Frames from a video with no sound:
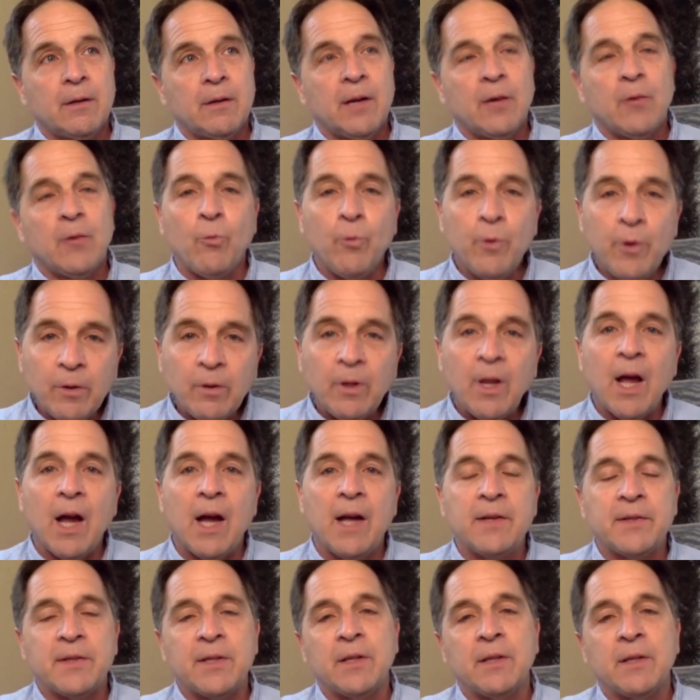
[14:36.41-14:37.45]
and
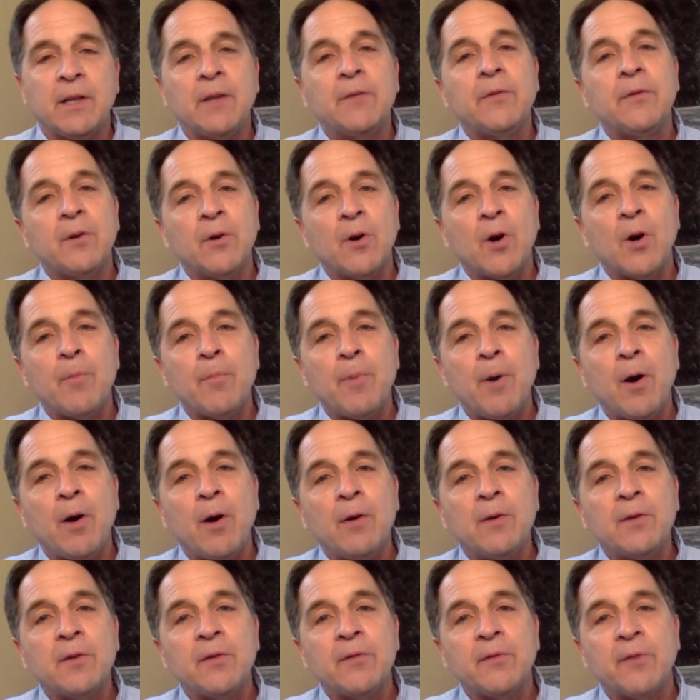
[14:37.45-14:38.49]
realizing that there are
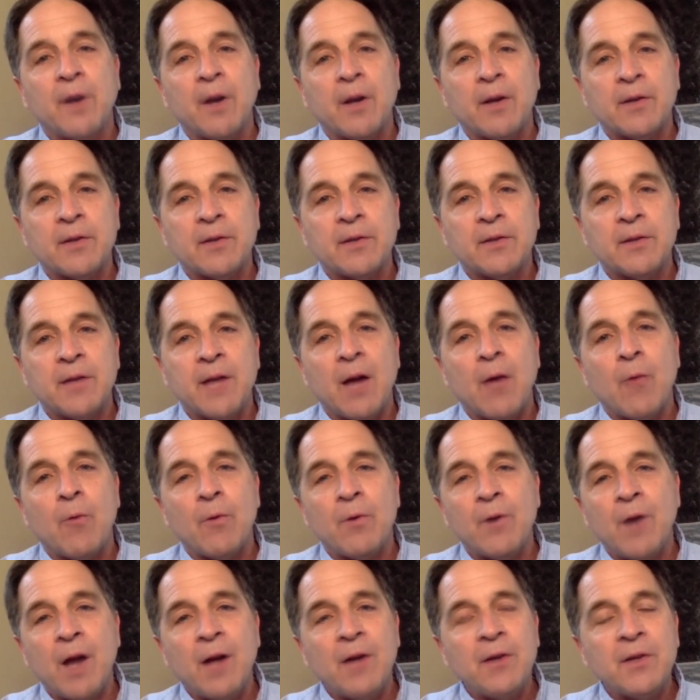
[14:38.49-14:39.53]
parts of us that
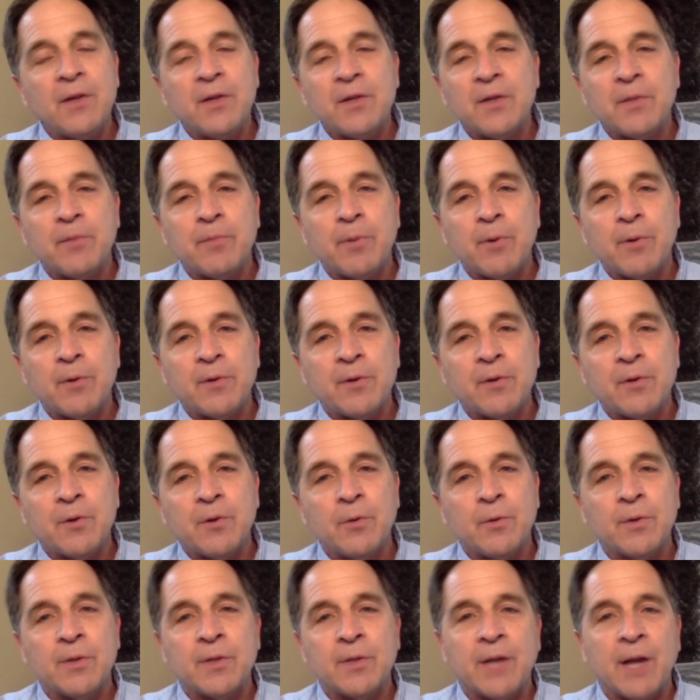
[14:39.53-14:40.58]
were not just the person
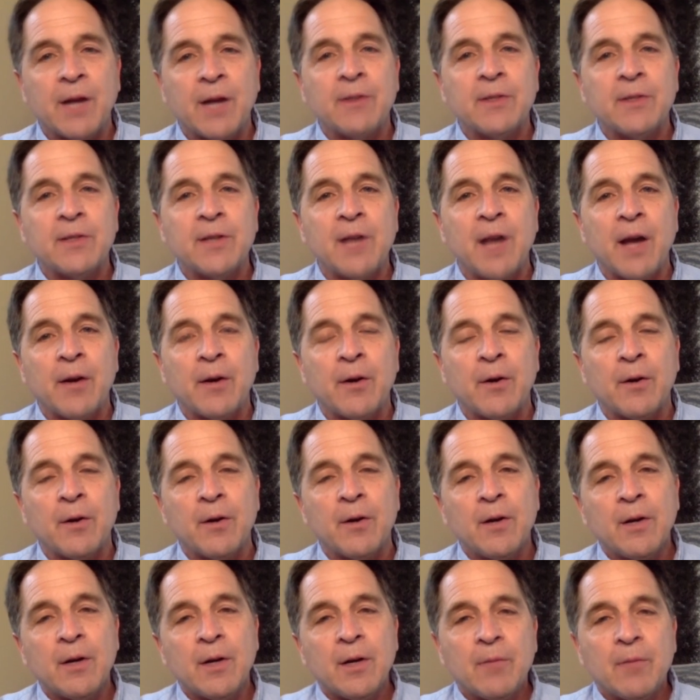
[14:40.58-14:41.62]
who was an outsider,
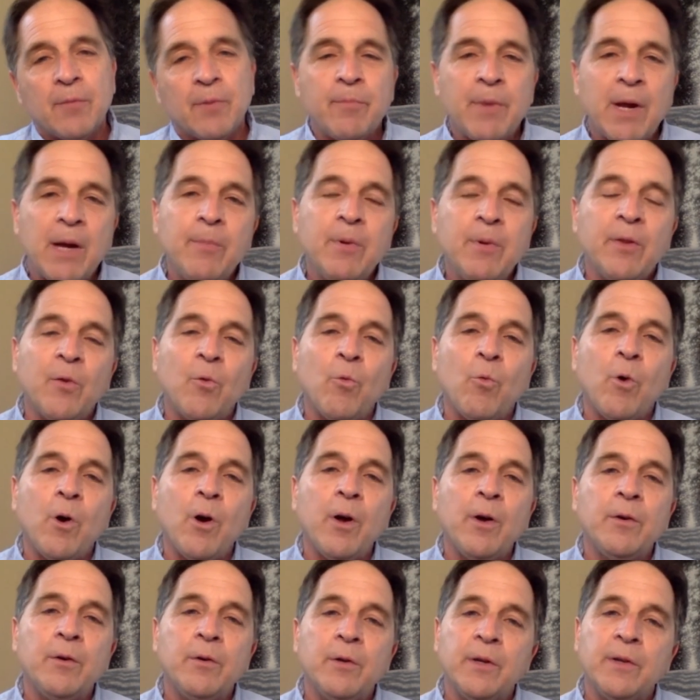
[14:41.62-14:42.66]
but maybe the
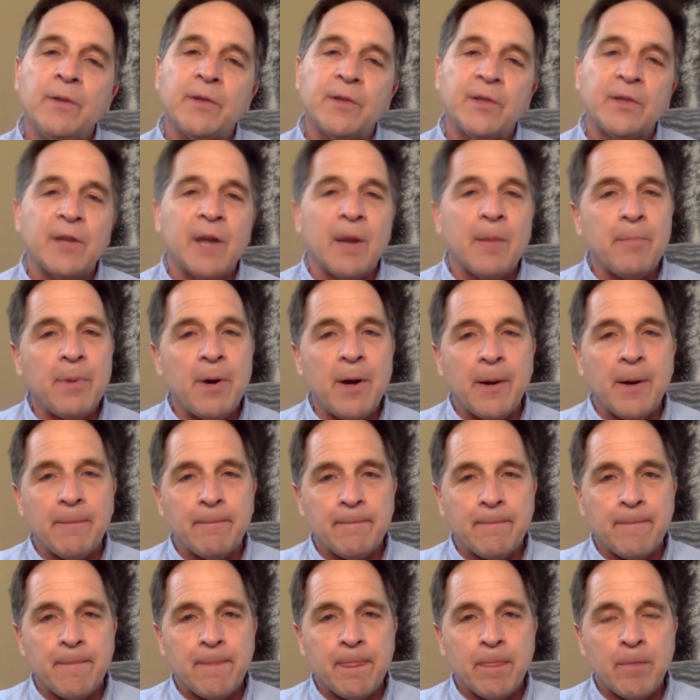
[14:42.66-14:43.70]
one who didn't step up,
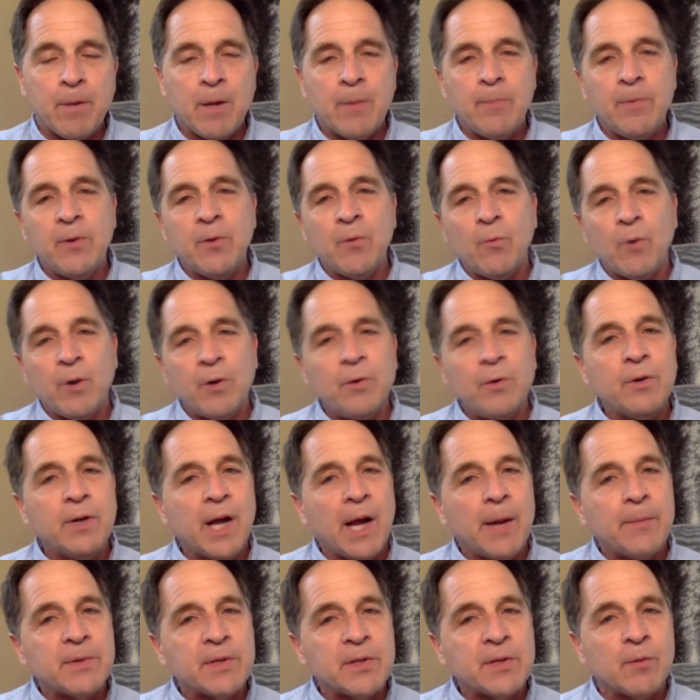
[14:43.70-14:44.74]
maybe the one who
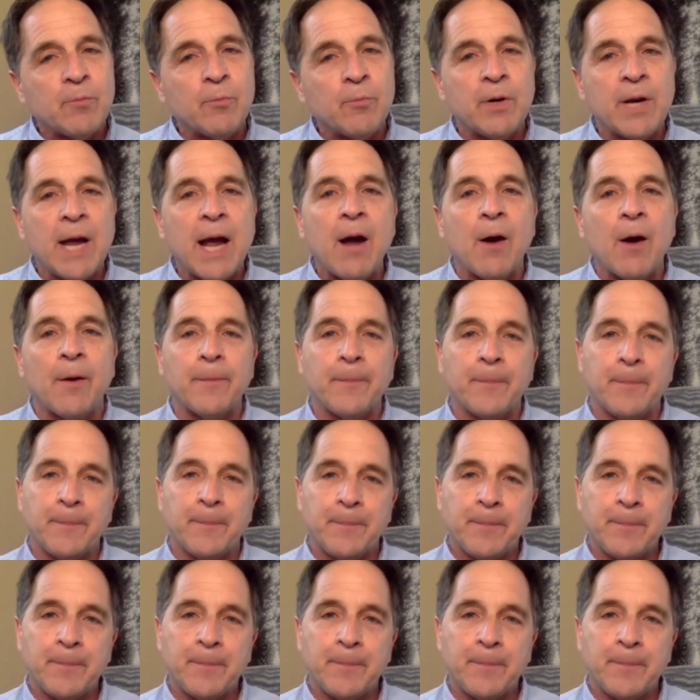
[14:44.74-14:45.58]
kept someone out.